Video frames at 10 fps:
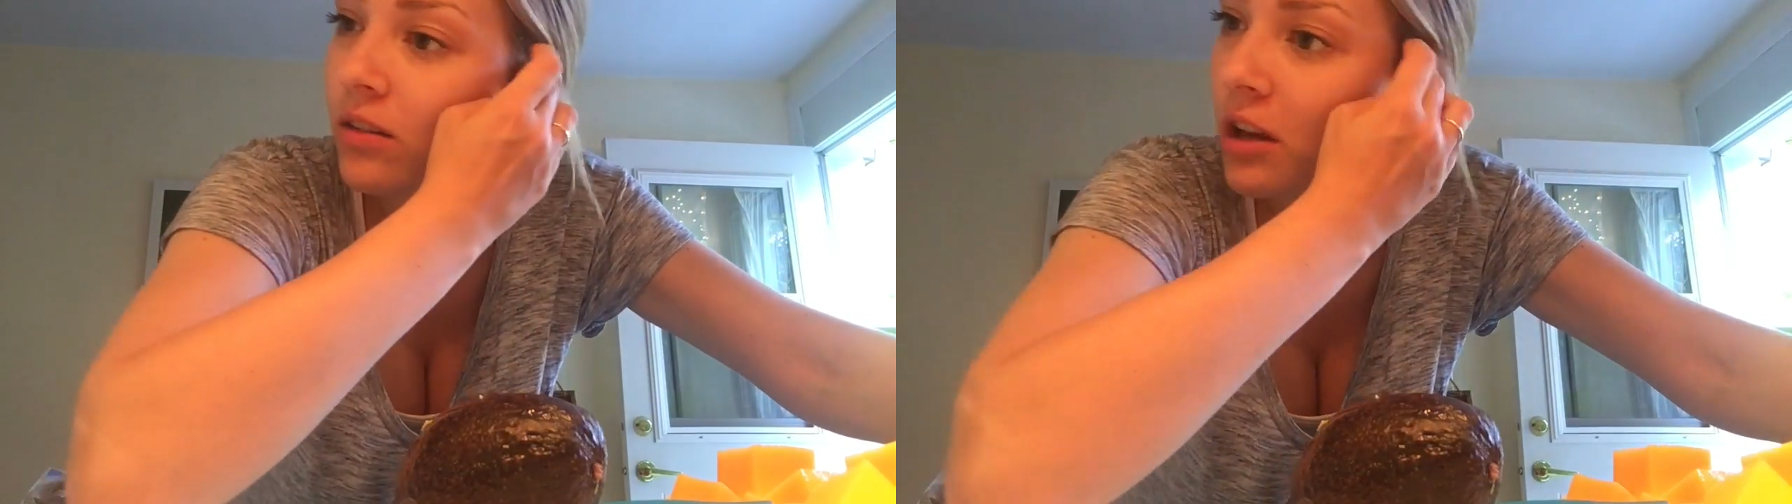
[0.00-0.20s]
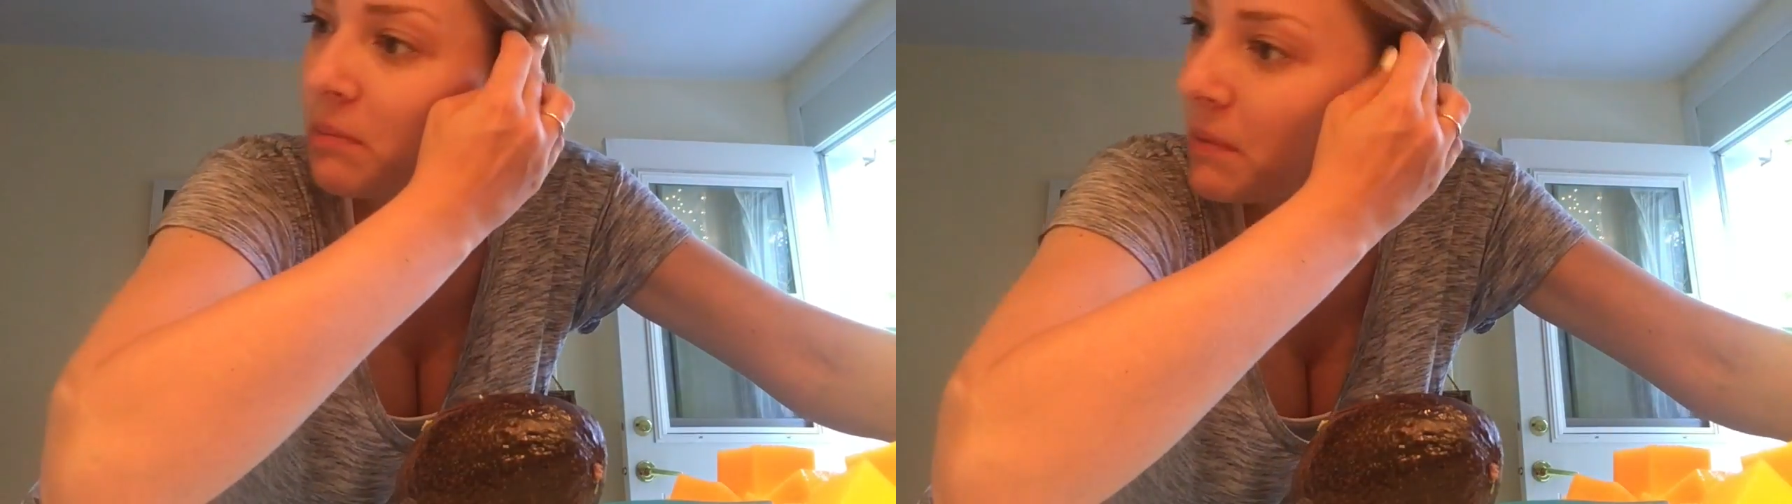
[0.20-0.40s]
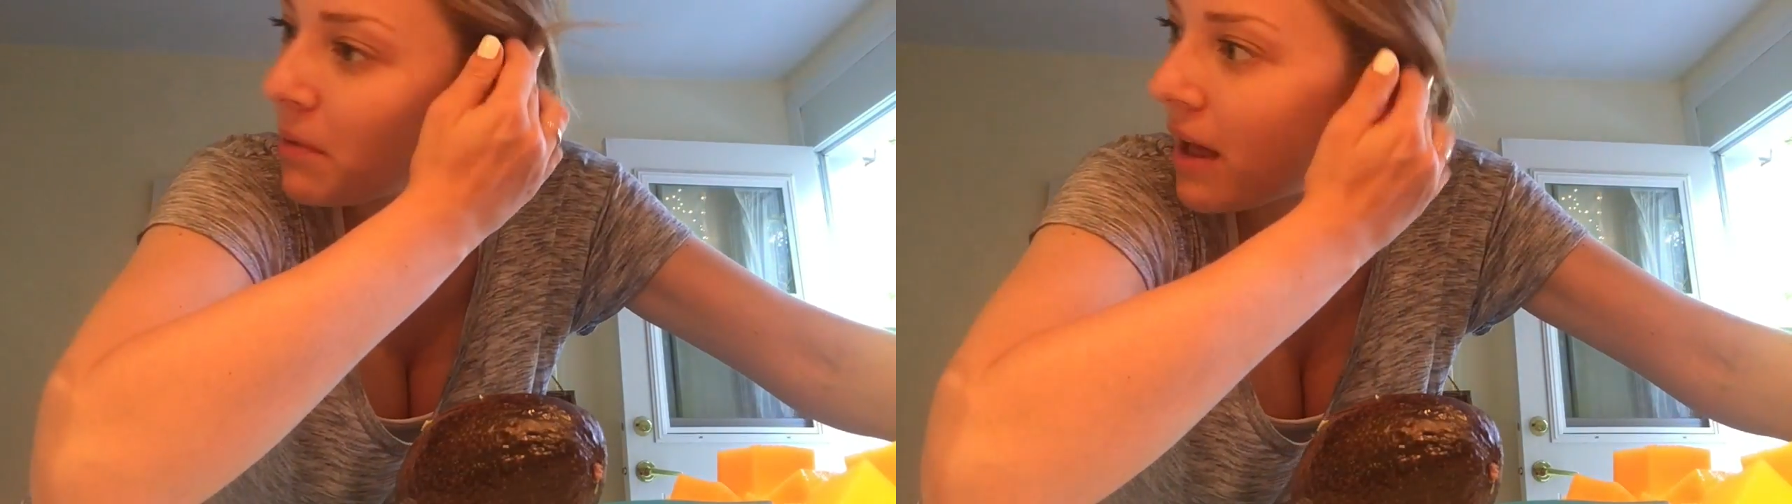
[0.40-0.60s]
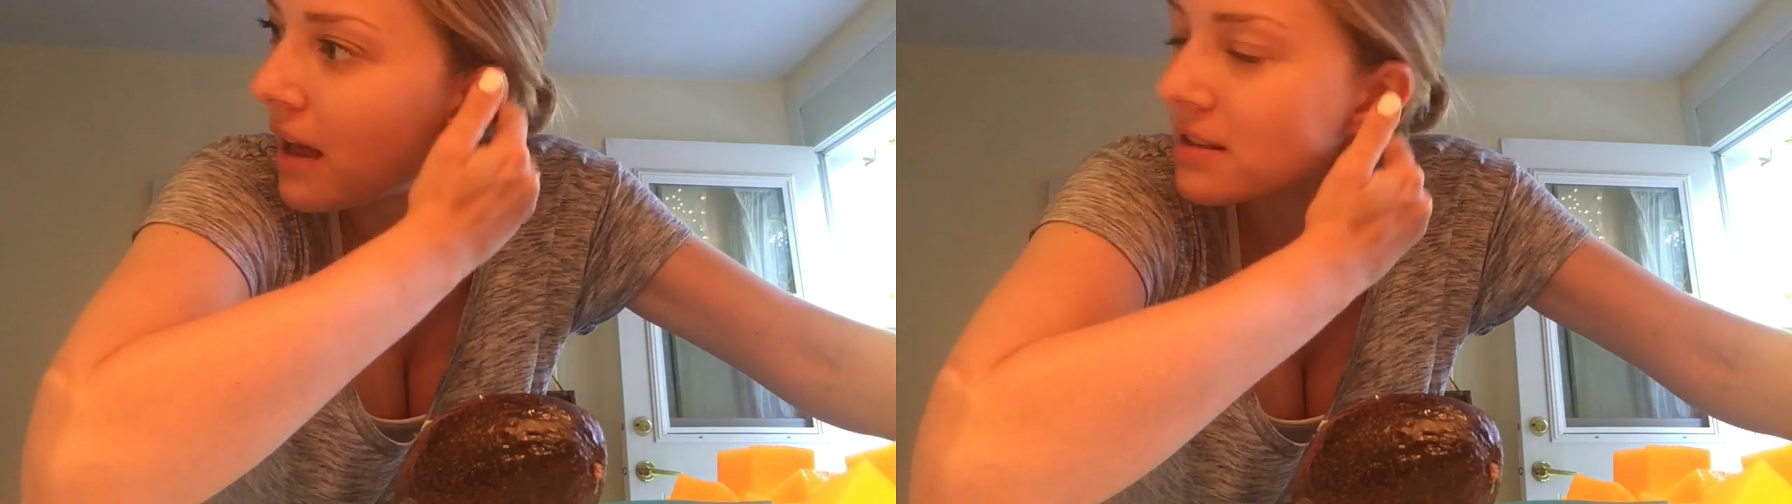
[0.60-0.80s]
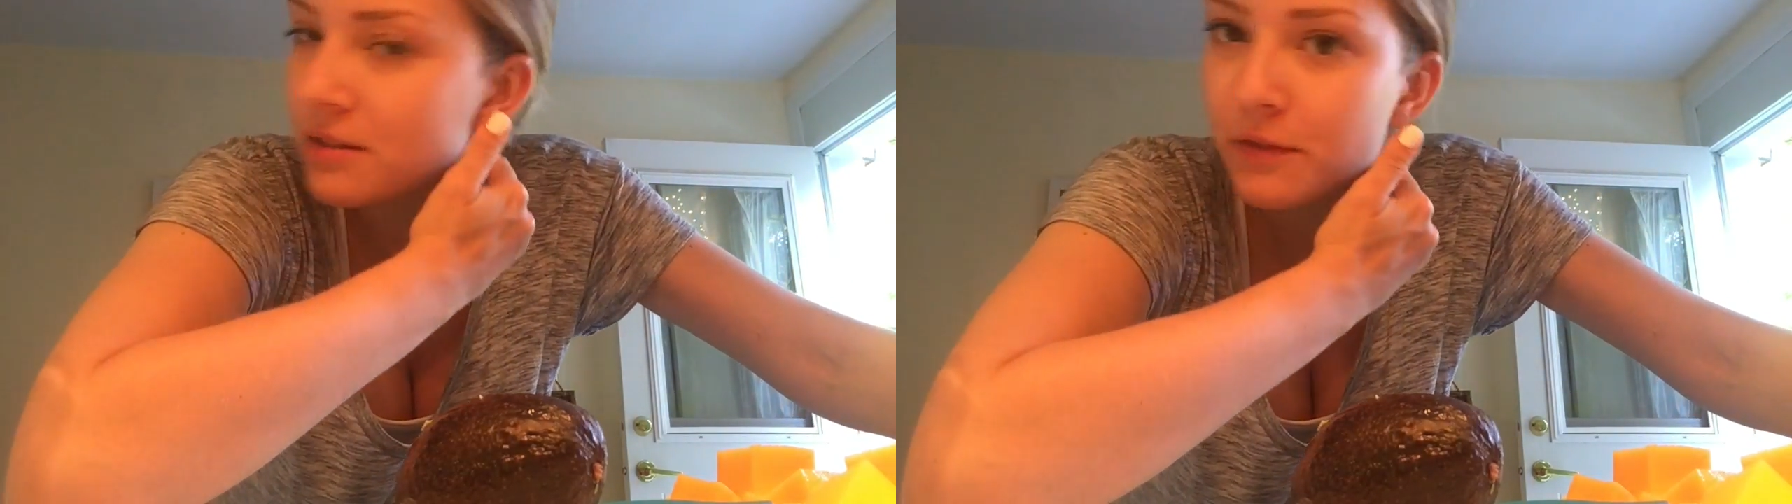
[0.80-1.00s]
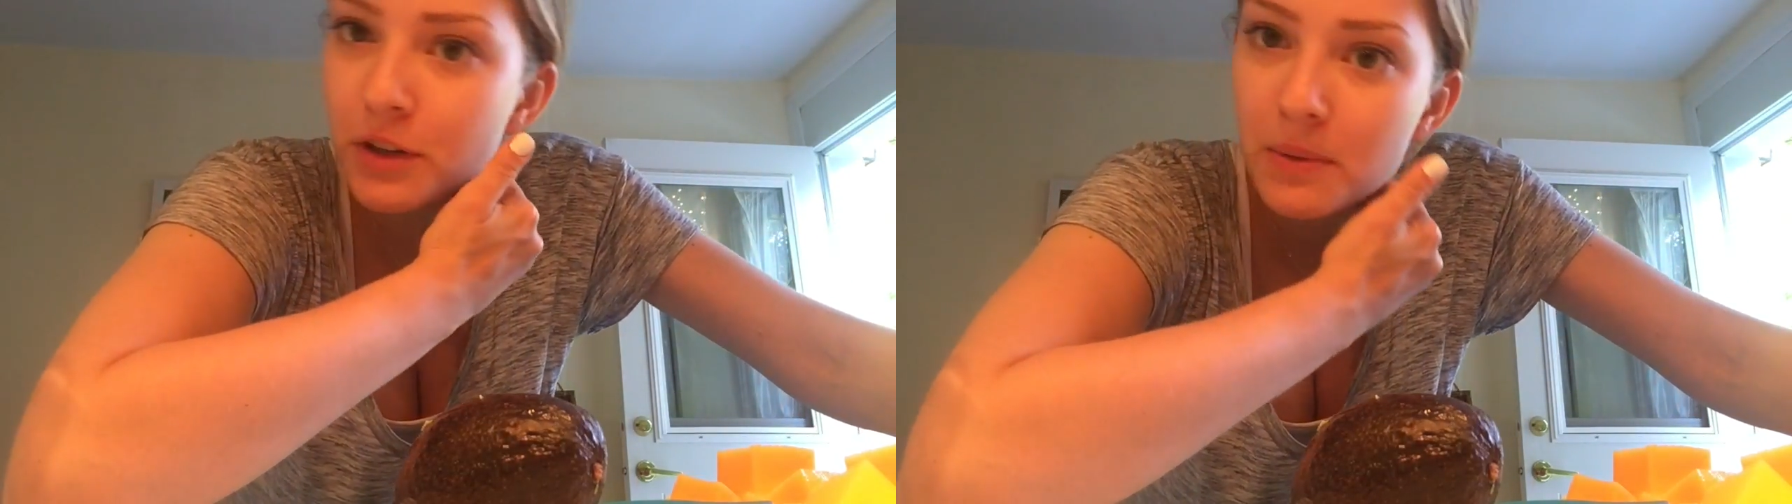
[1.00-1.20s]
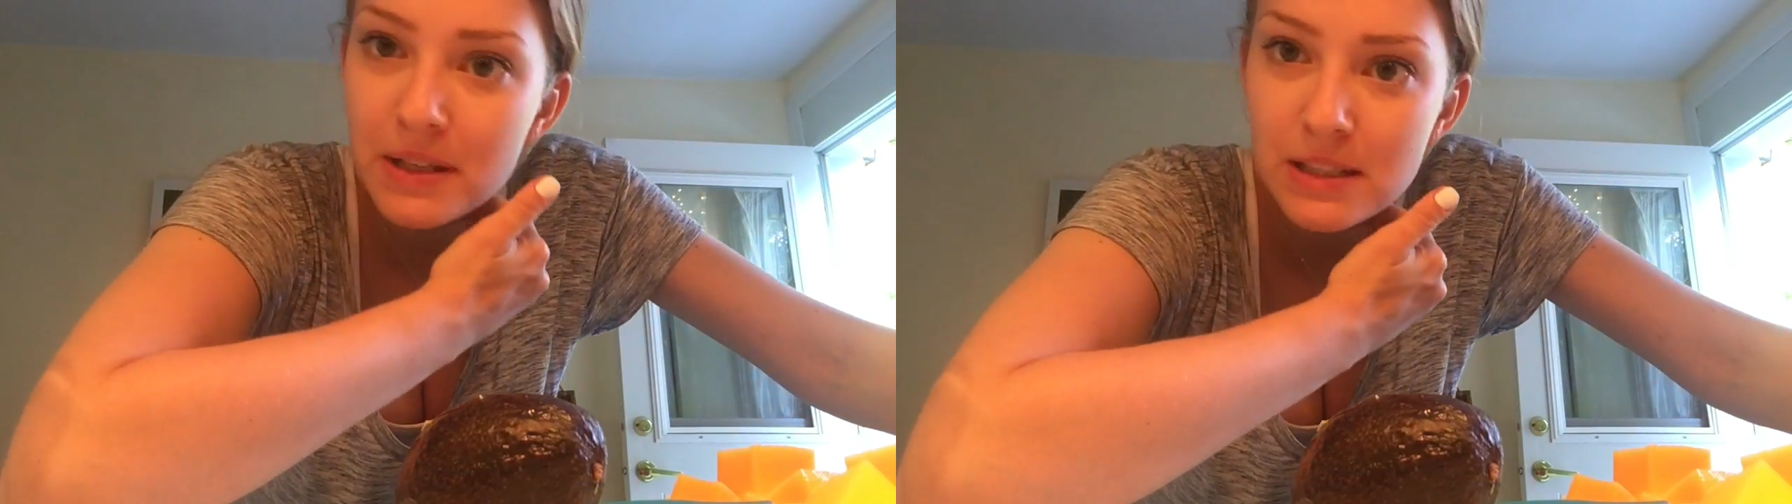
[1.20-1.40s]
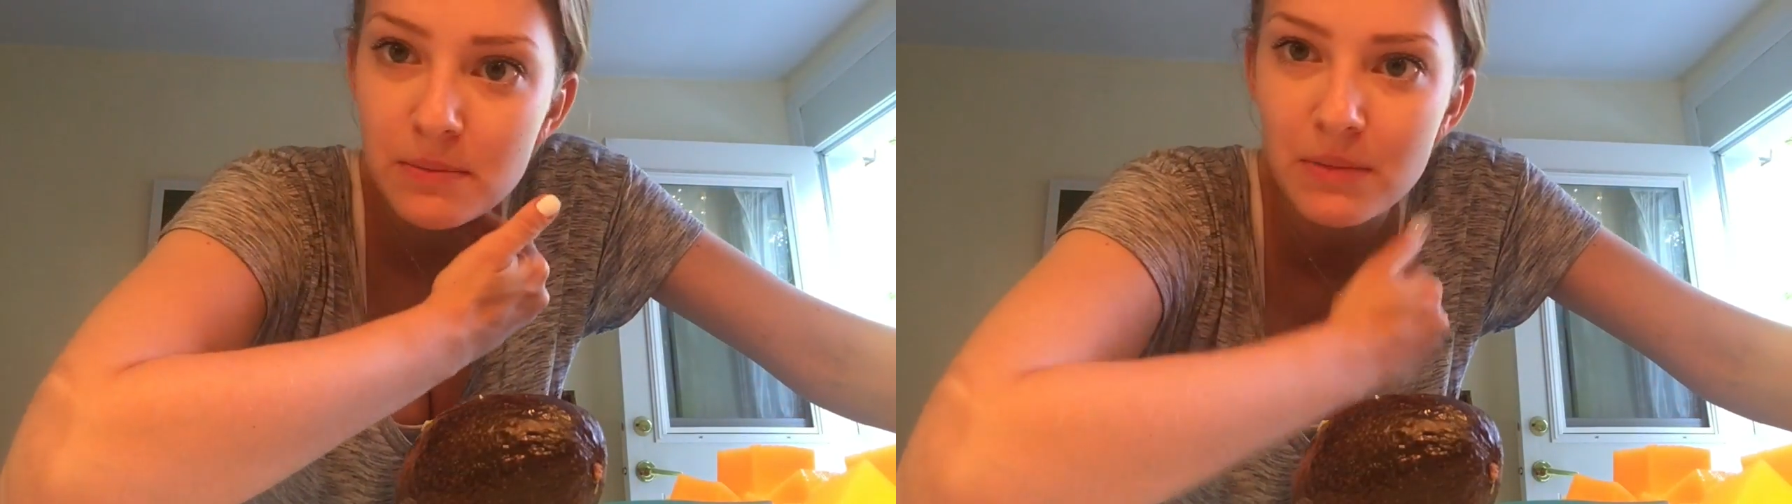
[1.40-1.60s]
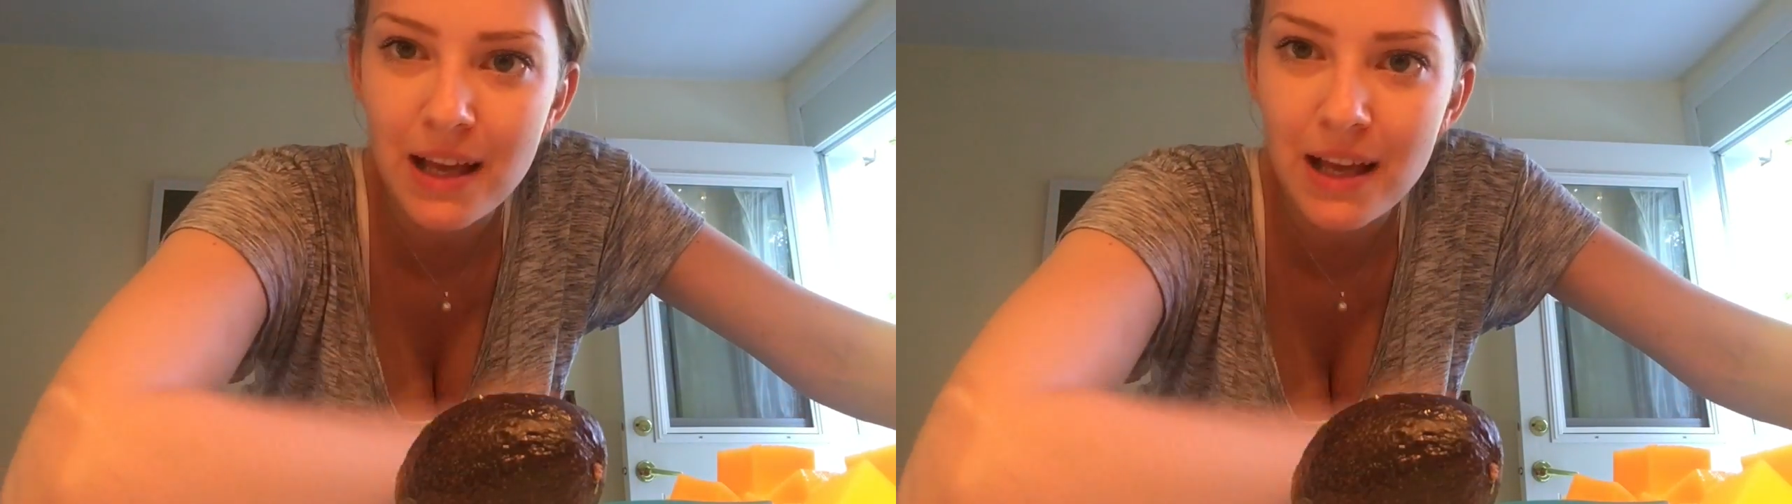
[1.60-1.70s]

a lot of people asked for the recipe.